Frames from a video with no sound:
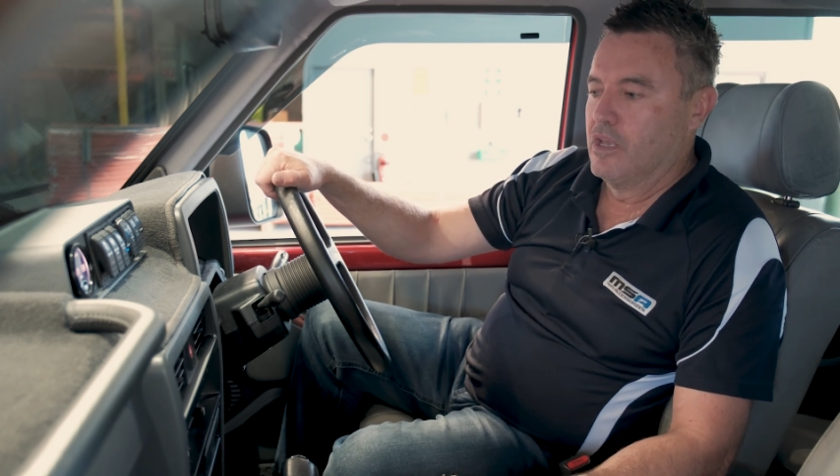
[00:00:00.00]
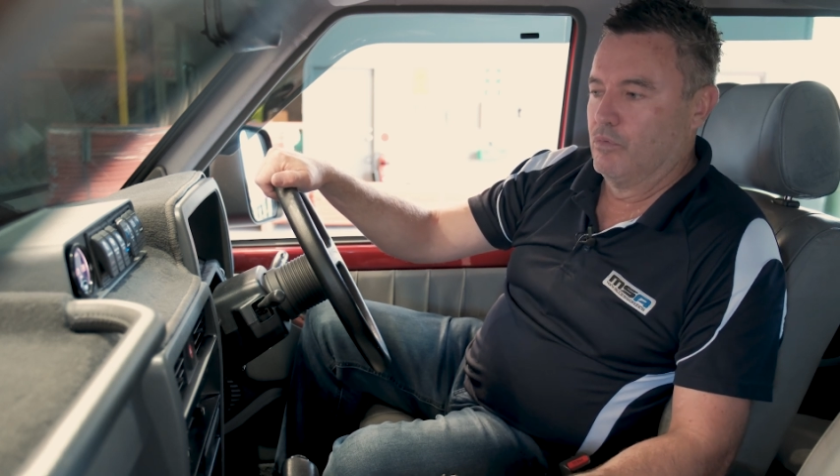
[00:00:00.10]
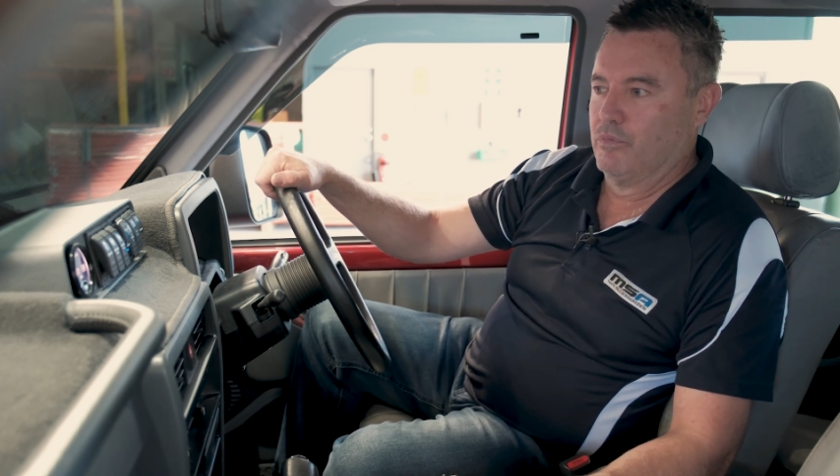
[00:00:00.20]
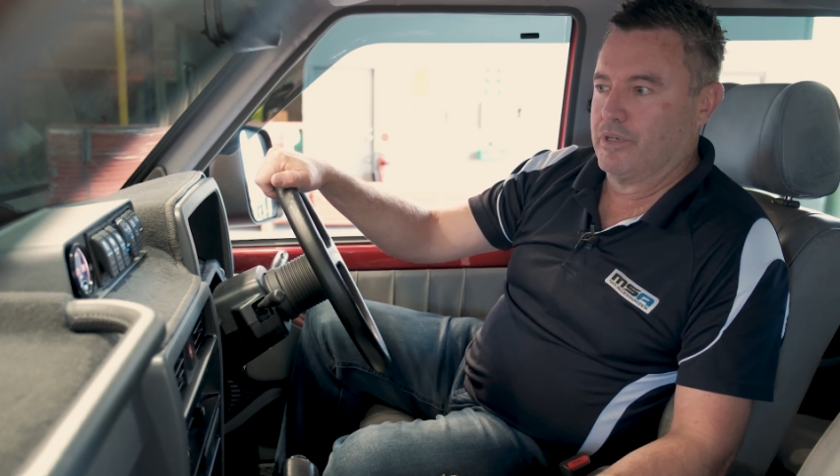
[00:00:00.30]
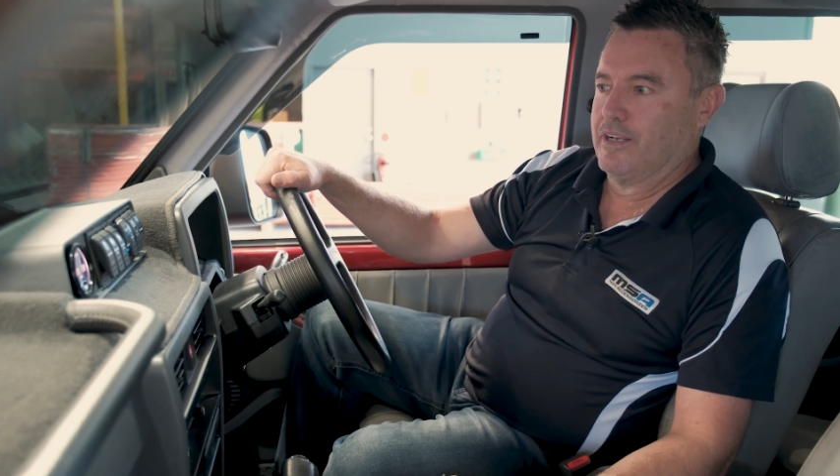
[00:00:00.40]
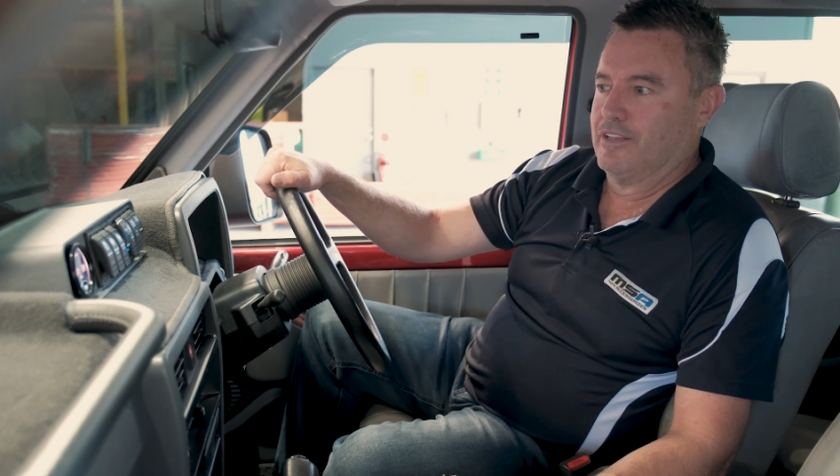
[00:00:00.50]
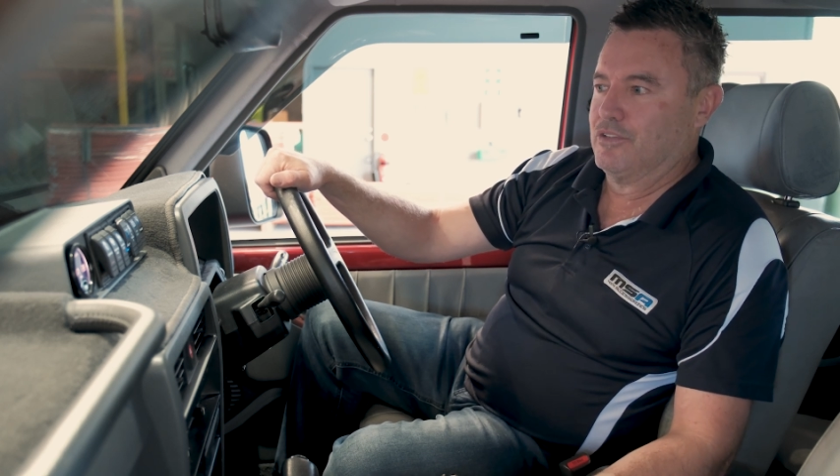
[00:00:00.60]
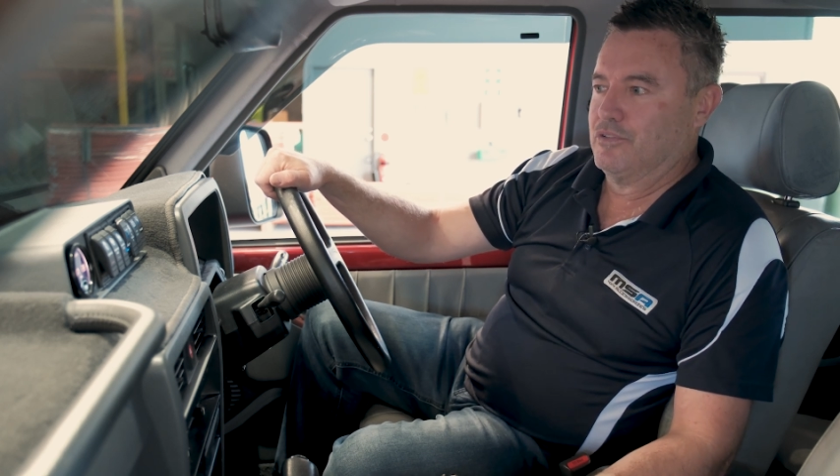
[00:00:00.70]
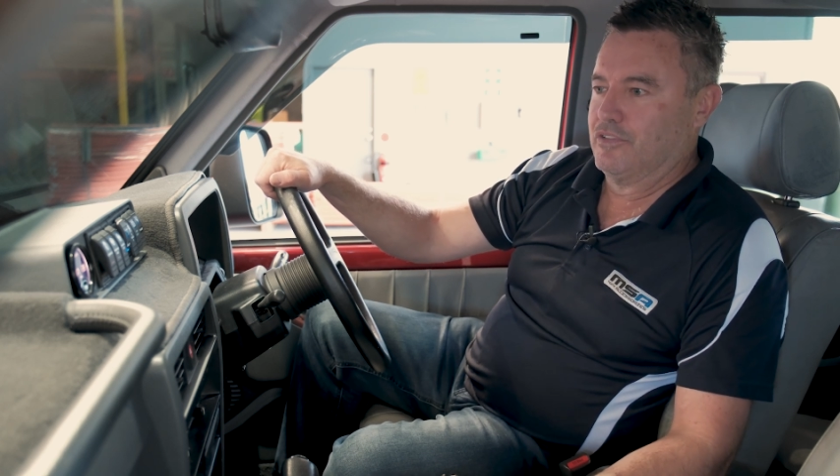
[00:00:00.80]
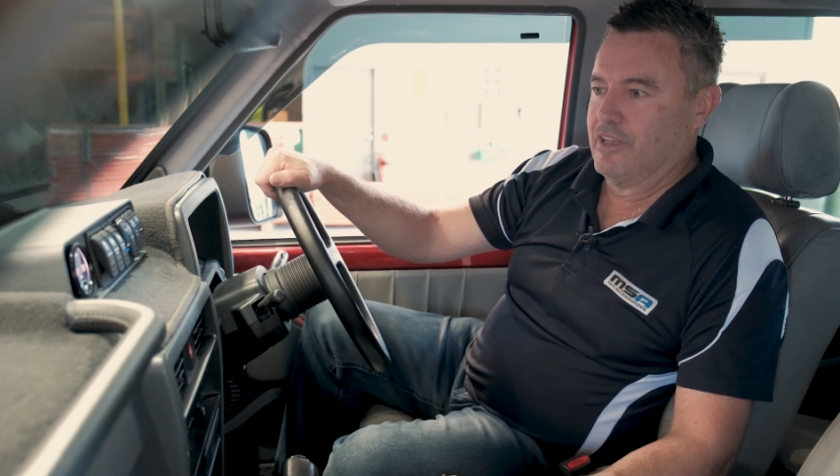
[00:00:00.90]
what we're going to
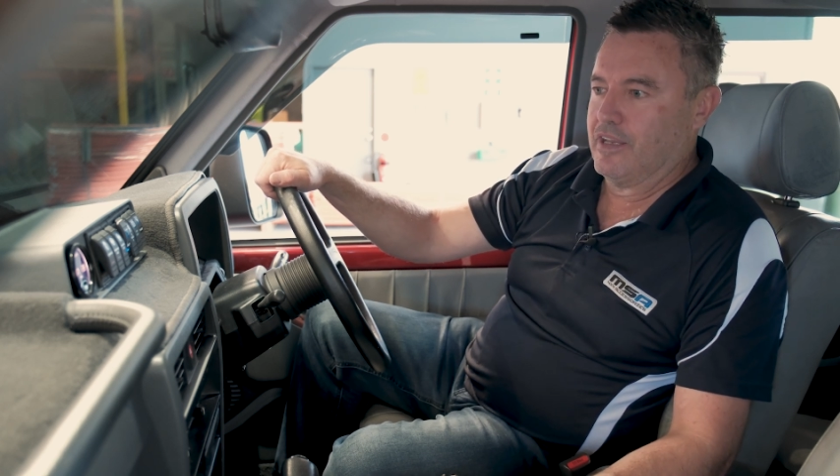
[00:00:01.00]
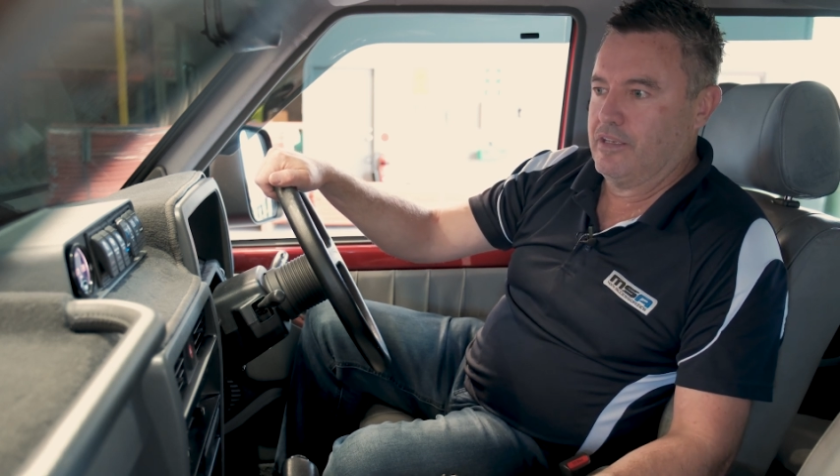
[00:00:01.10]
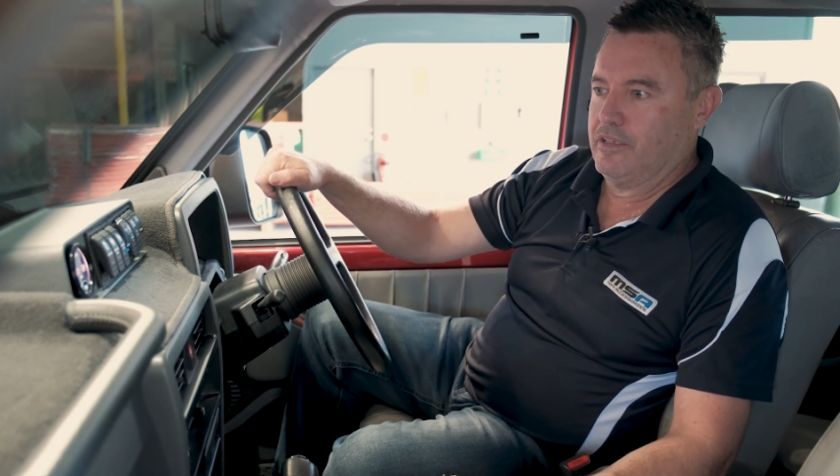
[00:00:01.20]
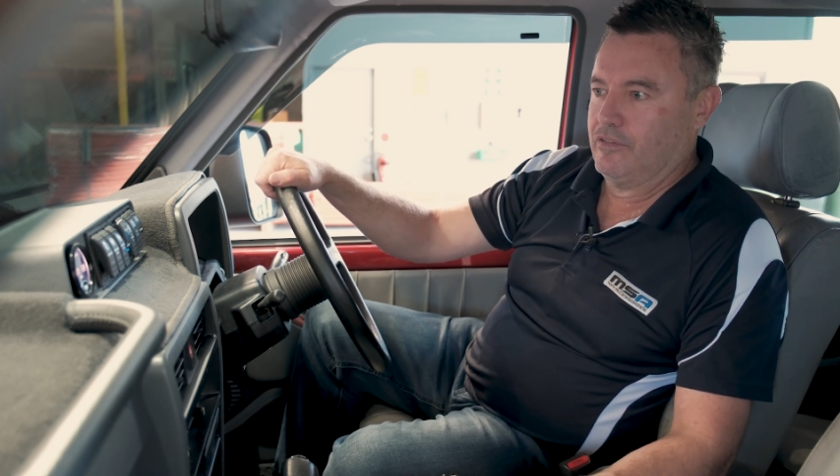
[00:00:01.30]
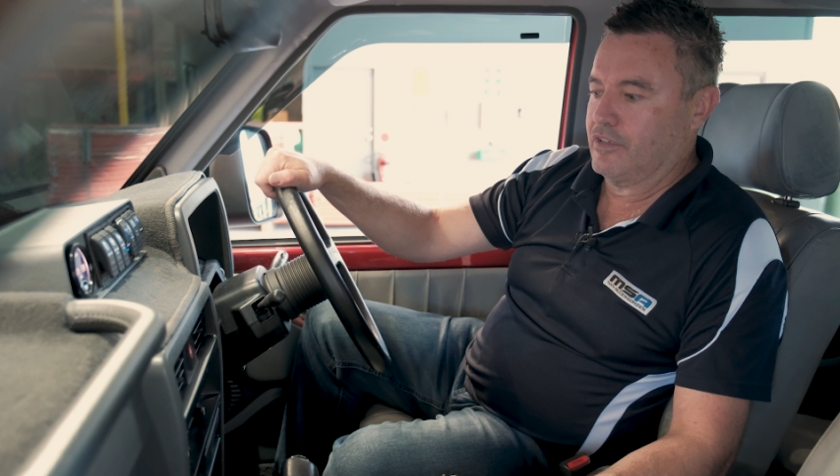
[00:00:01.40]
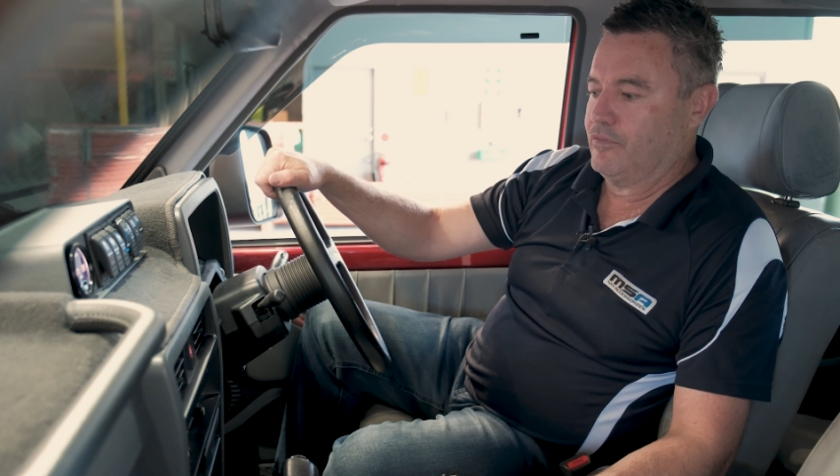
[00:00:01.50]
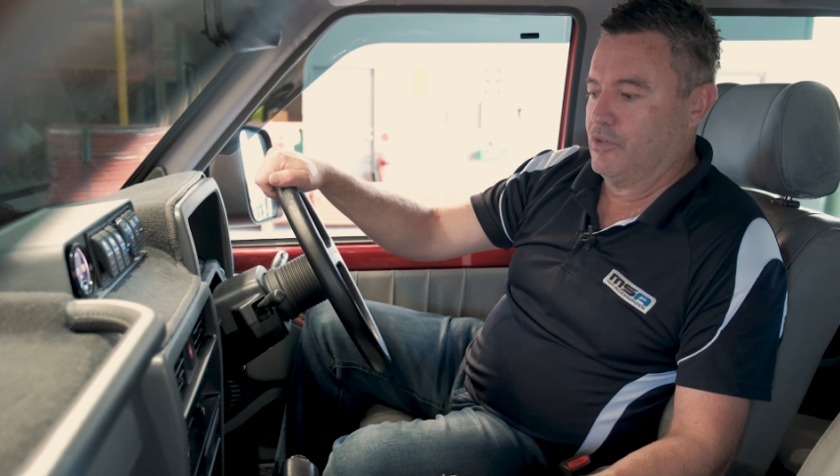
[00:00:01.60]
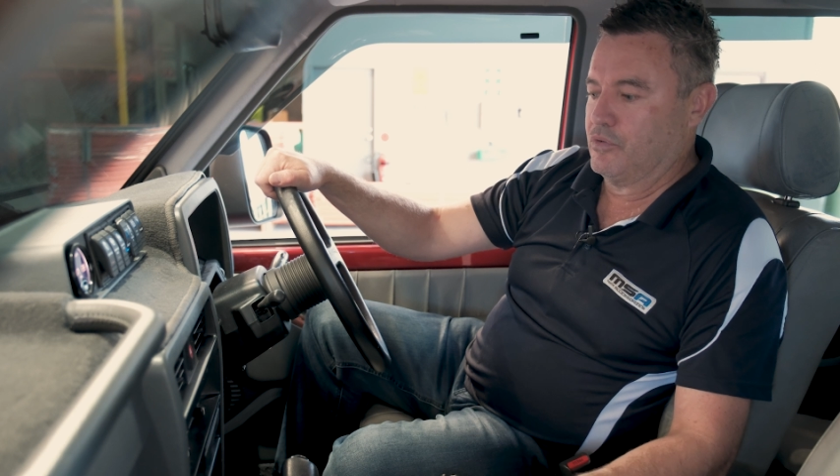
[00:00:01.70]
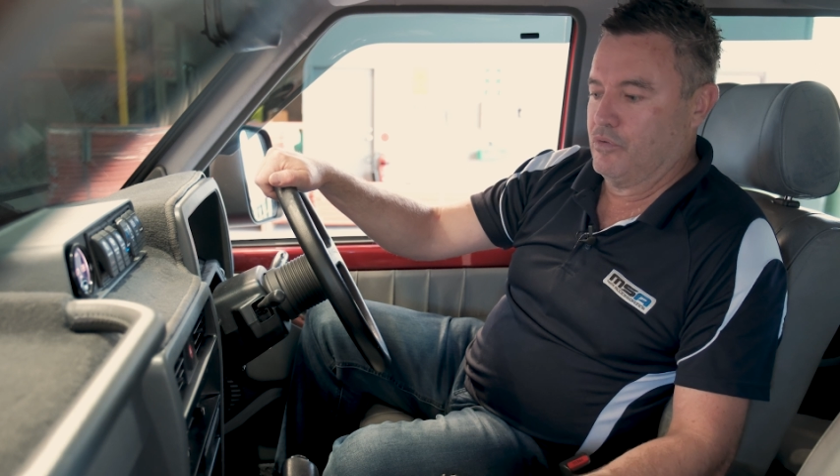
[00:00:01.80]
do today is give you a